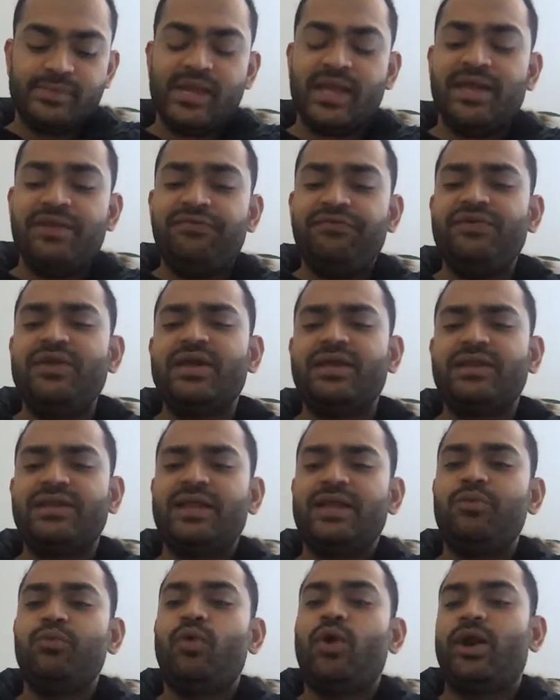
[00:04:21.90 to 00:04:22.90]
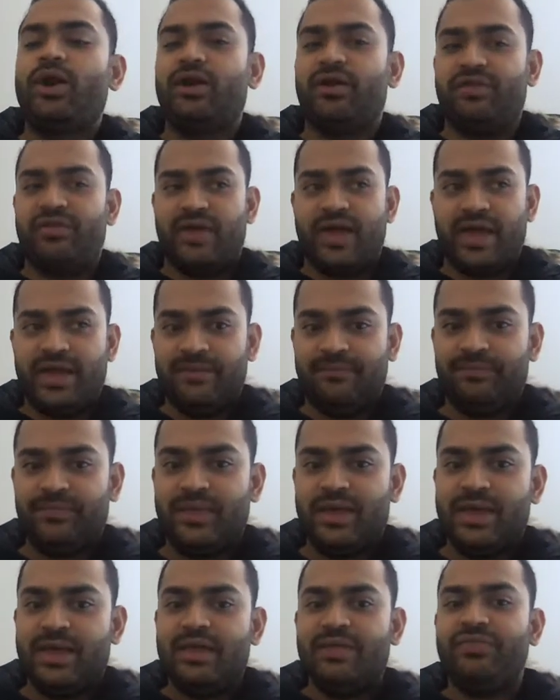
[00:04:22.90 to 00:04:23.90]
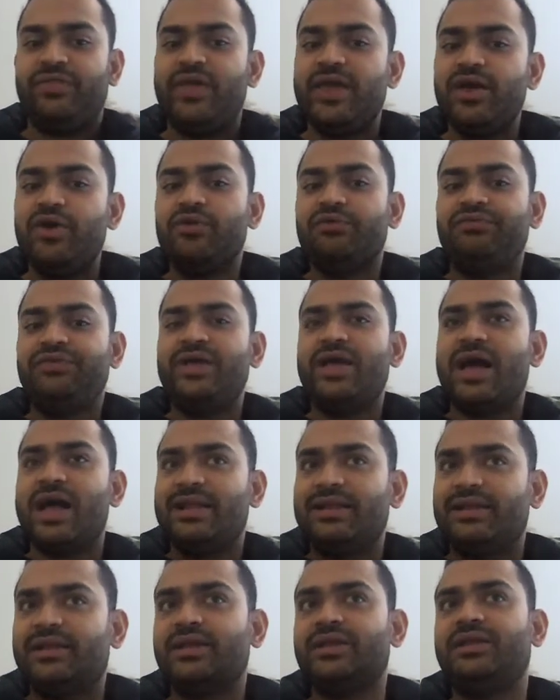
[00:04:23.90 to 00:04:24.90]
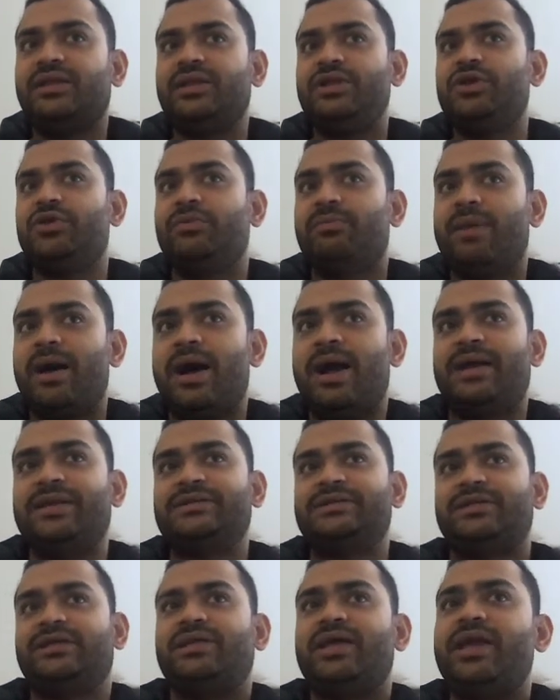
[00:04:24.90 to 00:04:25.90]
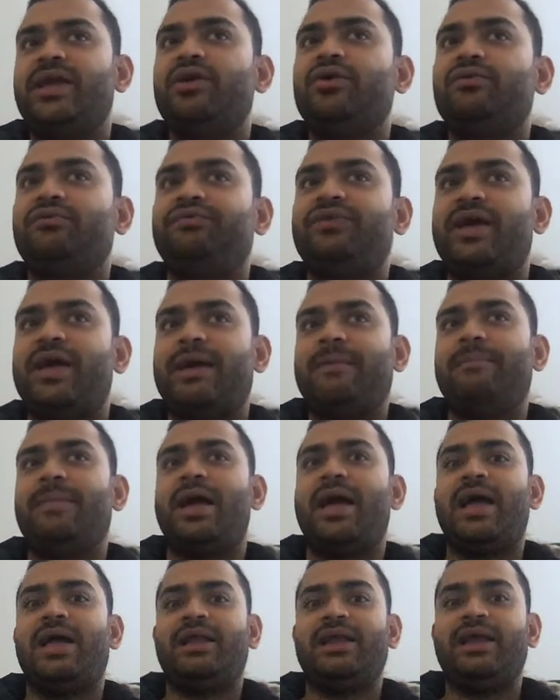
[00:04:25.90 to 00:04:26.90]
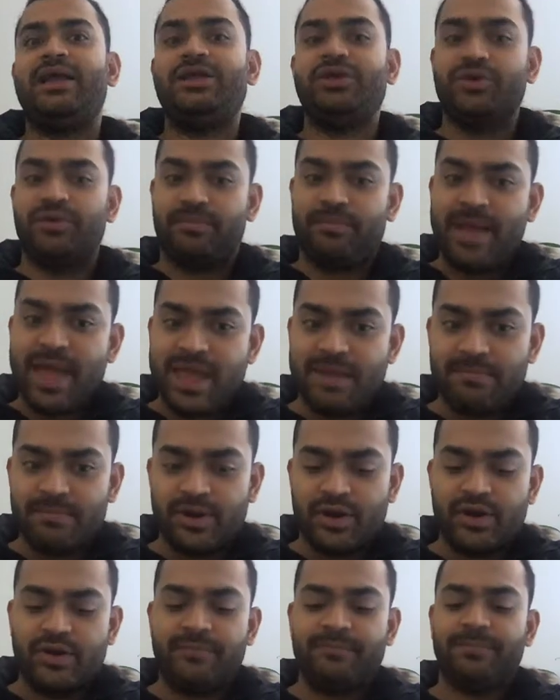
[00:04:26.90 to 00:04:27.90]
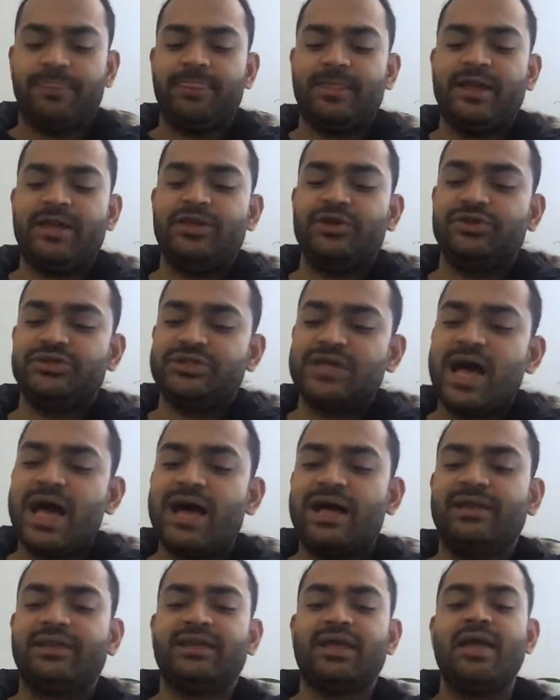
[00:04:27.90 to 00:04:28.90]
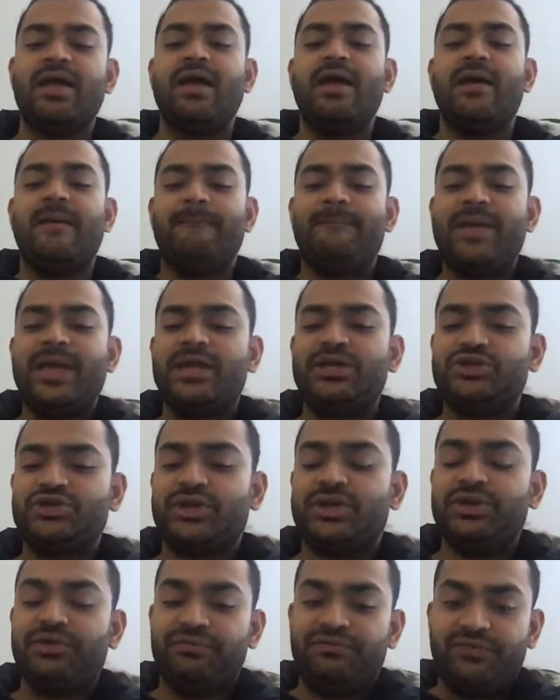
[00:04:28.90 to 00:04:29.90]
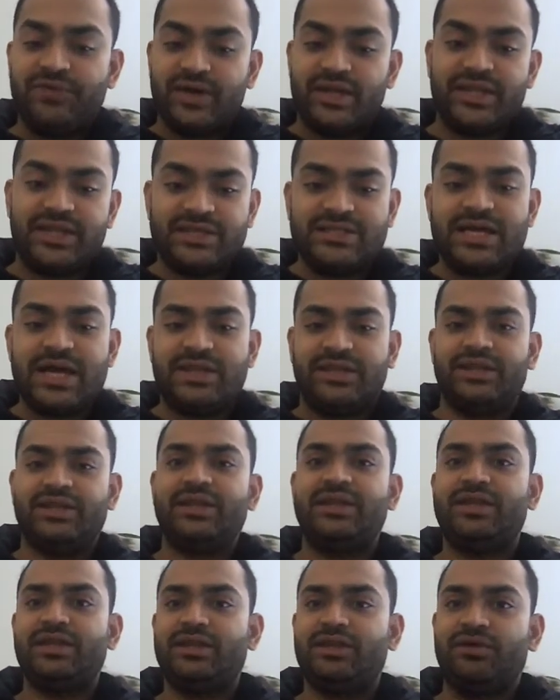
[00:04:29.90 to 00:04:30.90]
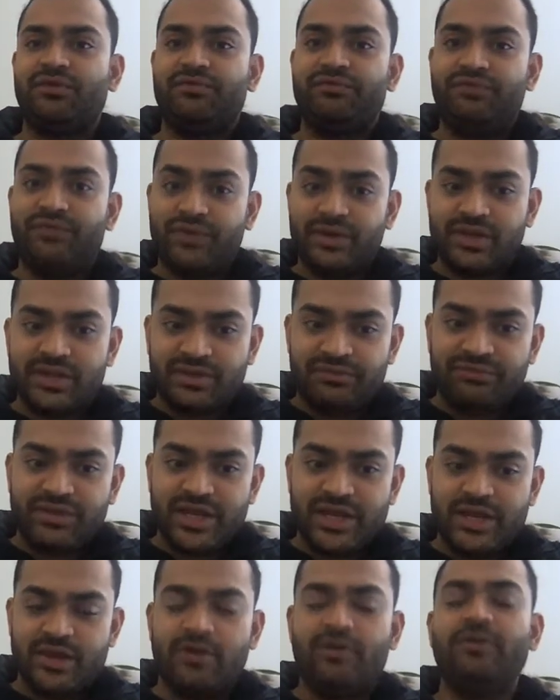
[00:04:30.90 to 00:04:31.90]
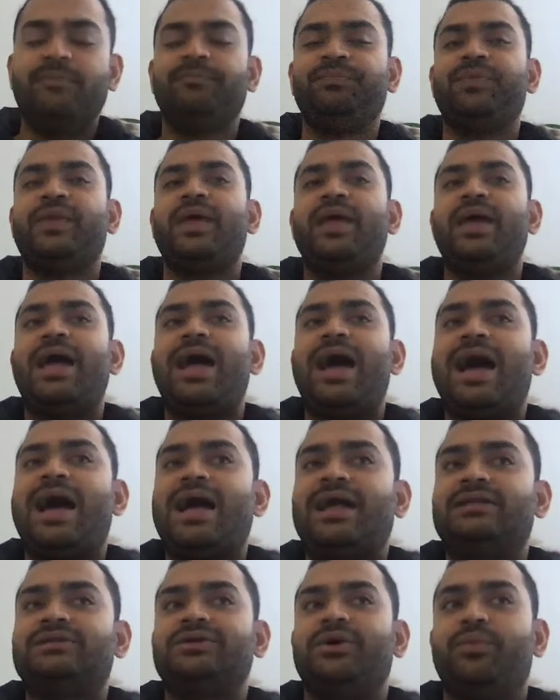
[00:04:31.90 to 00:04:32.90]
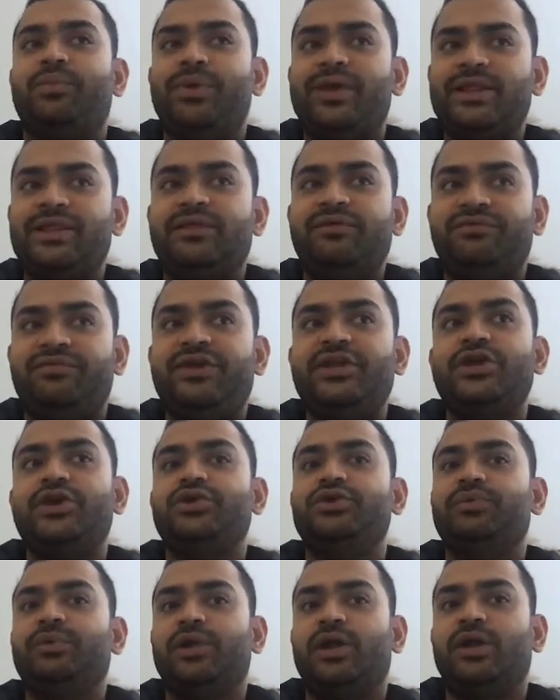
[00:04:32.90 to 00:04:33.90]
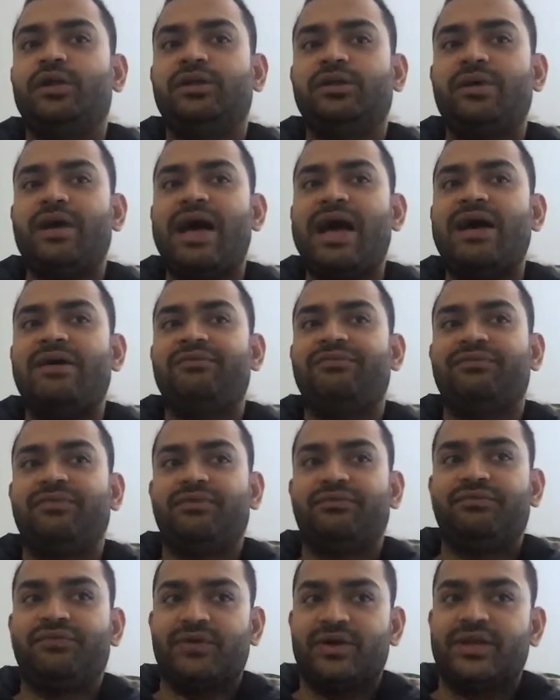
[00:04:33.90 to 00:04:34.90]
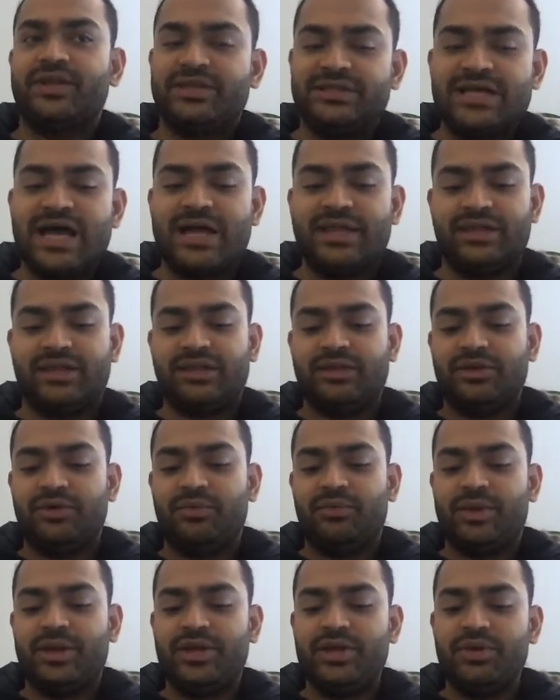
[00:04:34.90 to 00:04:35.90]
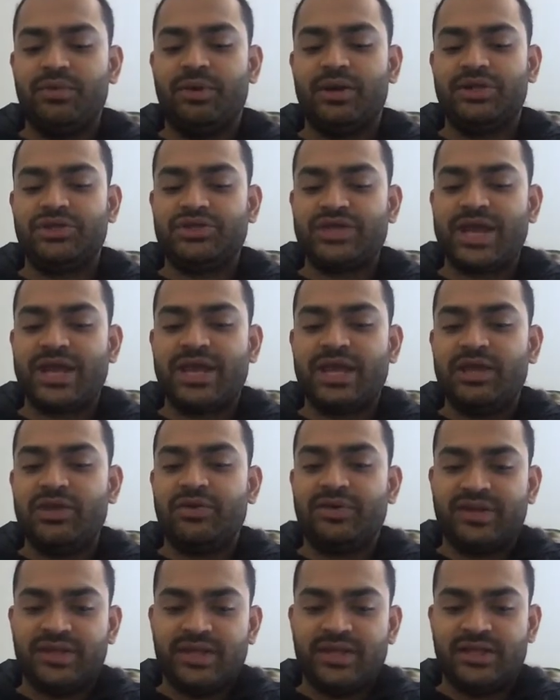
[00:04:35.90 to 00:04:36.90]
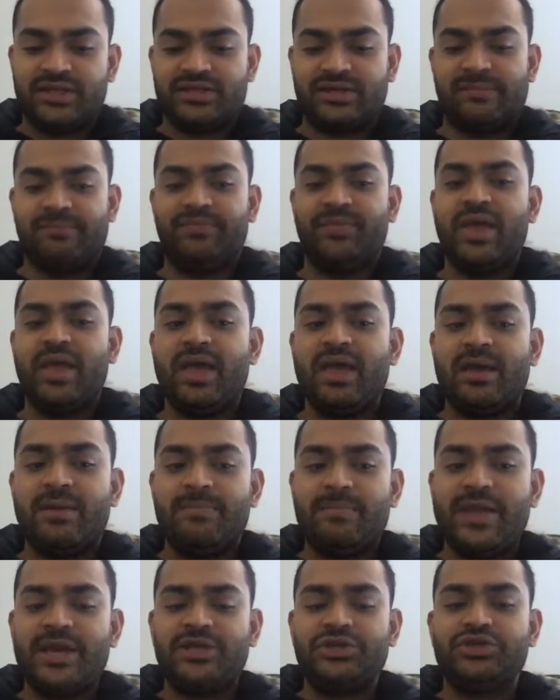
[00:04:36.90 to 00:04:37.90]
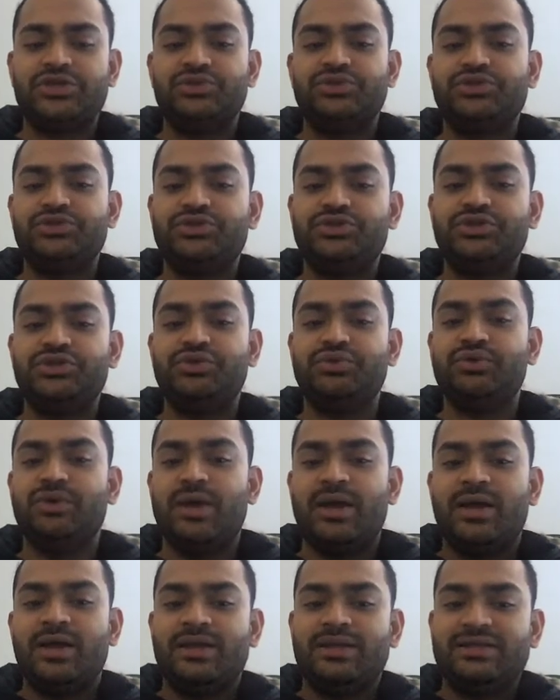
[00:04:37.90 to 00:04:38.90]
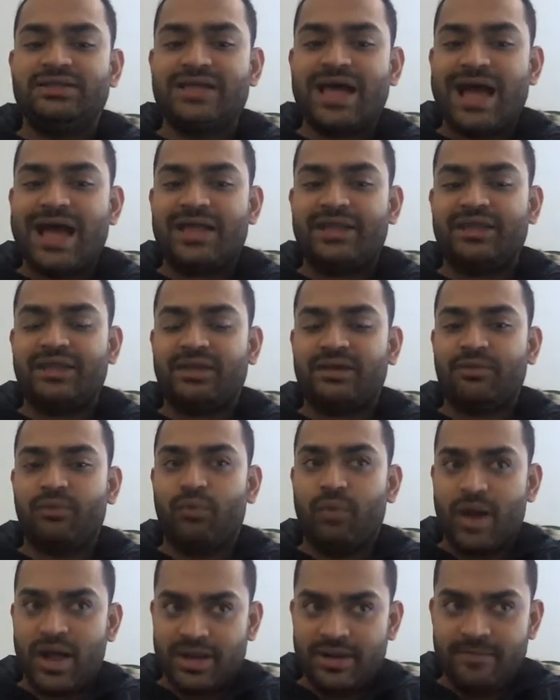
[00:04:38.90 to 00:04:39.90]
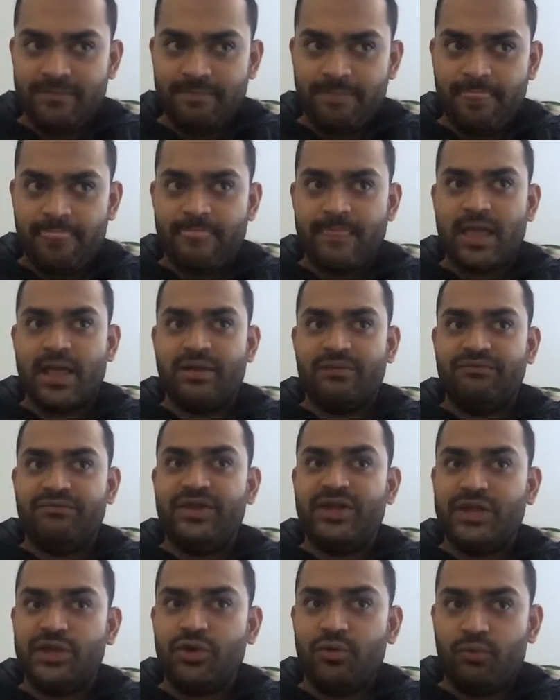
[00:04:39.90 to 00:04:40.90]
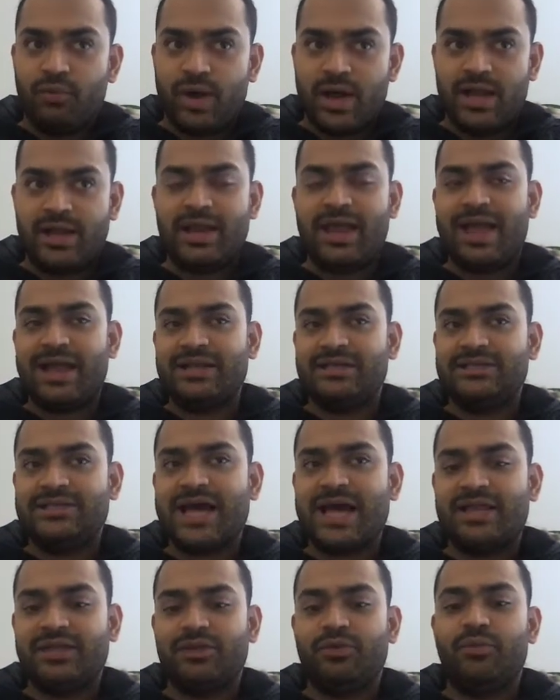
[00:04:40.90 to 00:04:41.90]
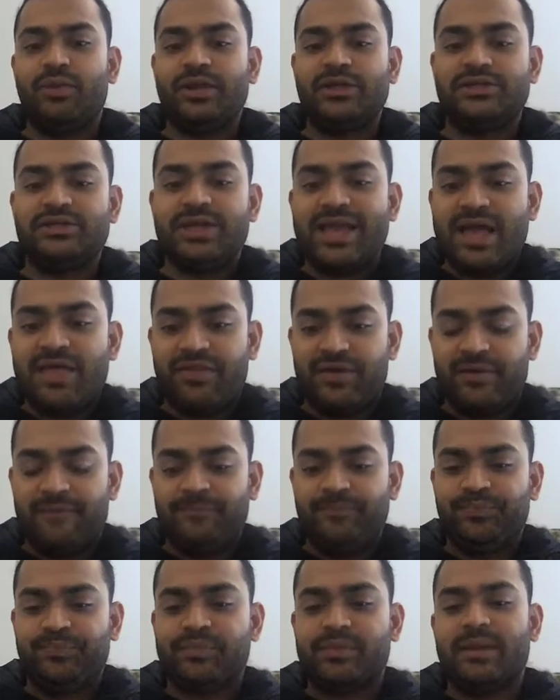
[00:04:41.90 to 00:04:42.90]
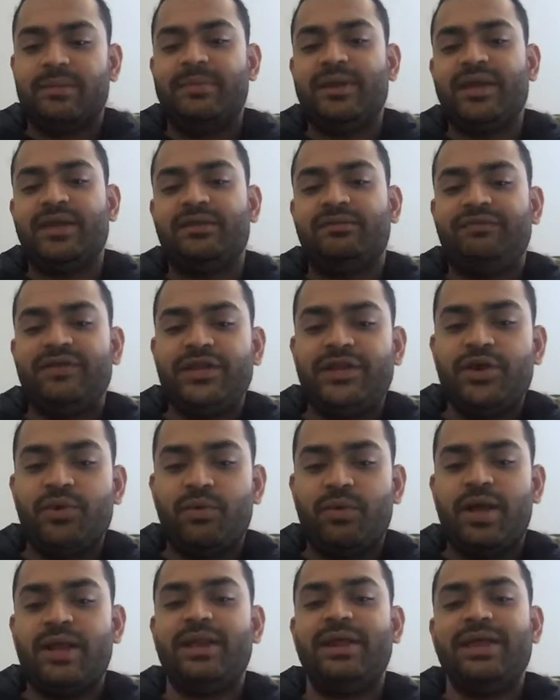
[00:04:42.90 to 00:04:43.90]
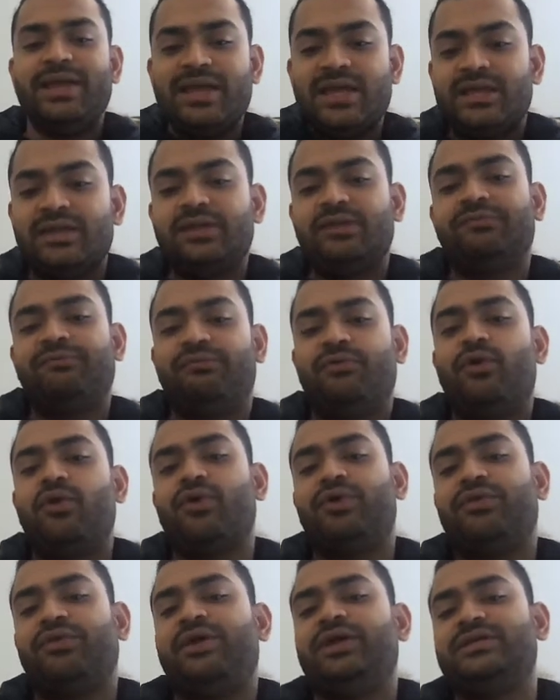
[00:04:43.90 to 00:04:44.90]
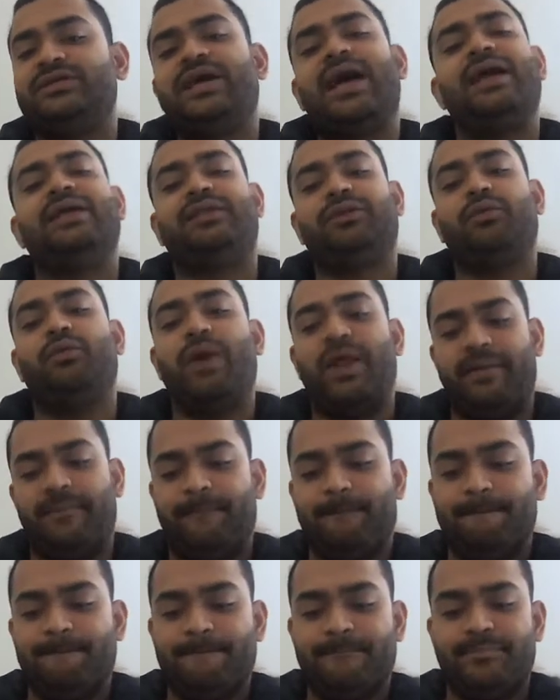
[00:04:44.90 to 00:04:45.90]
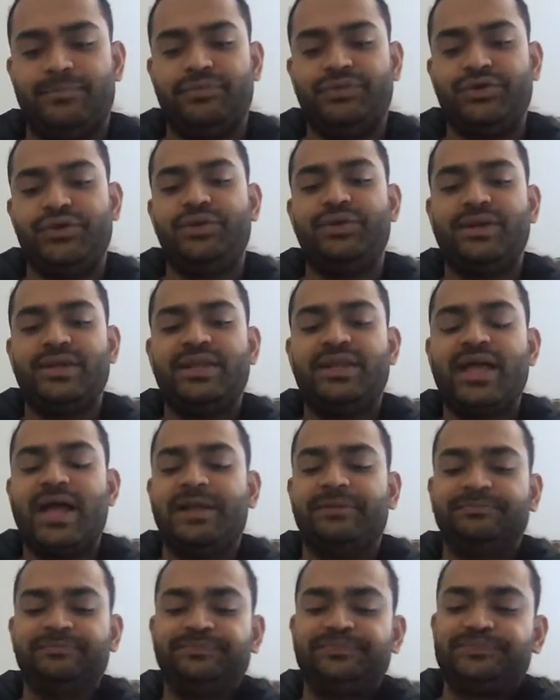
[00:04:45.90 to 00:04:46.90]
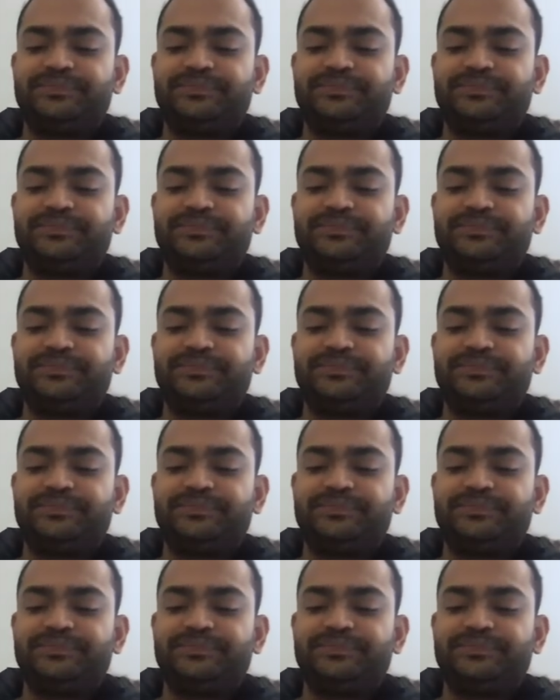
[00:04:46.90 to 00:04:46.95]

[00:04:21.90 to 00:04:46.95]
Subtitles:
If yes, then what are they? Think of the answers in your mind, think of them, and in your paper, in your task, make sure in your first task, so this is your first video, and with the video, you will also have first task. So when you are checking your system, make sure to do task 1, video 1, and task 1 together, because video 1 is for the task 1. Do you understand?